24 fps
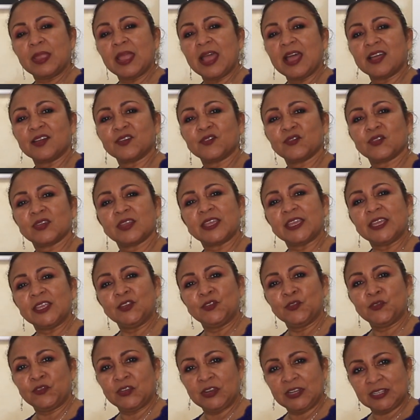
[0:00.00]
we have
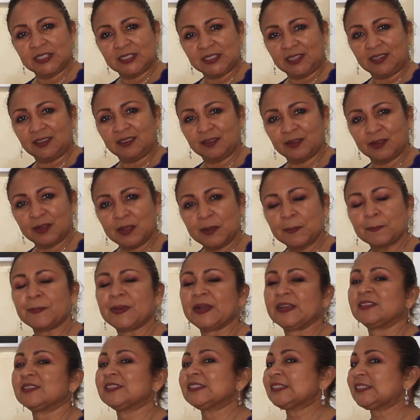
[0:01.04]
Infinity
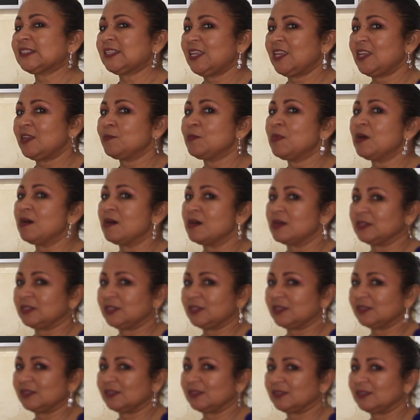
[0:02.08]
by the same
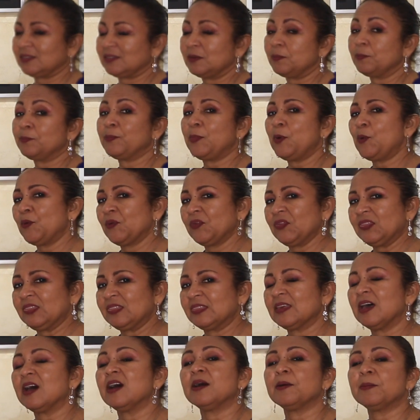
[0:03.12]
artist.
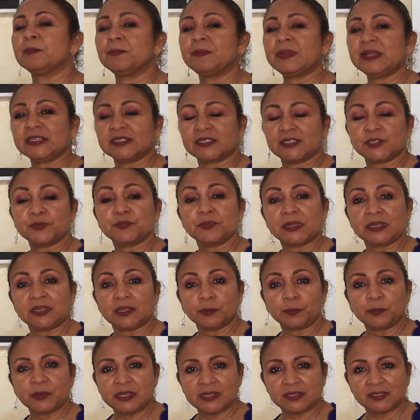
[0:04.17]
Both are mixed
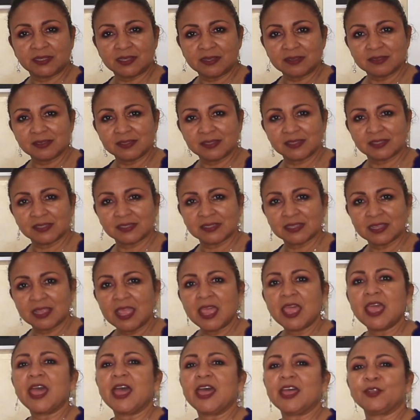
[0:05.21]
media pieces
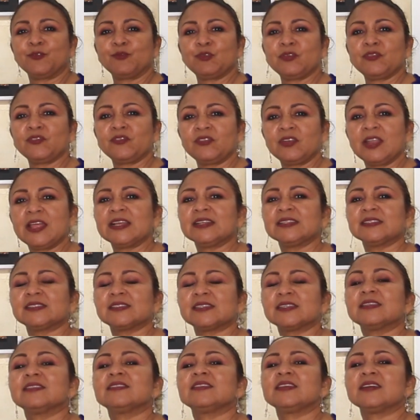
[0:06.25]
and
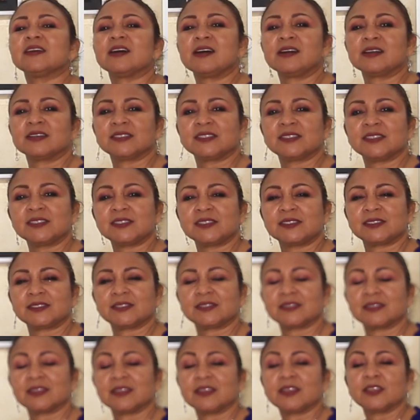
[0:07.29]
reflect the
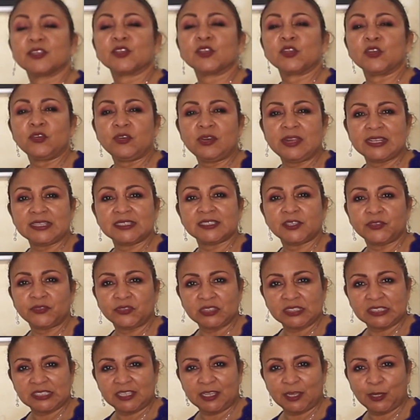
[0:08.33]
artist's
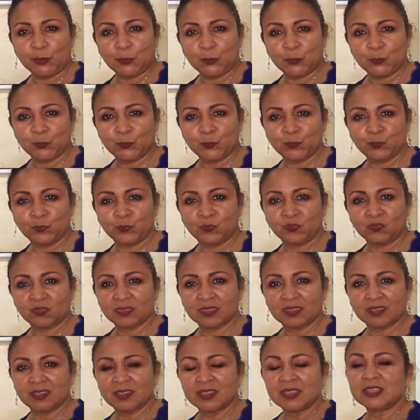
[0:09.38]
creativity.
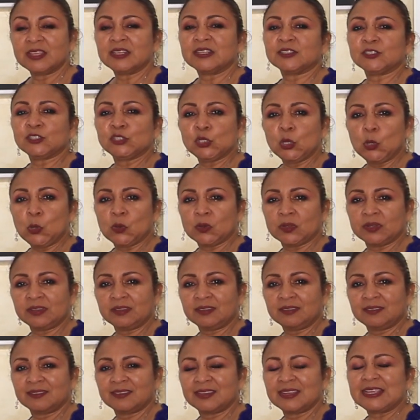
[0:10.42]

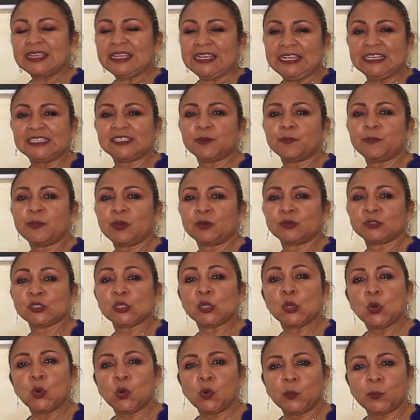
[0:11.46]
Dawn is about
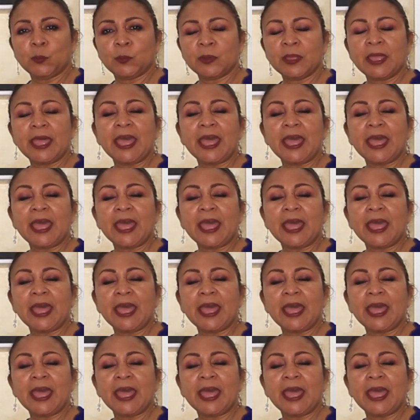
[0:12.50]
hope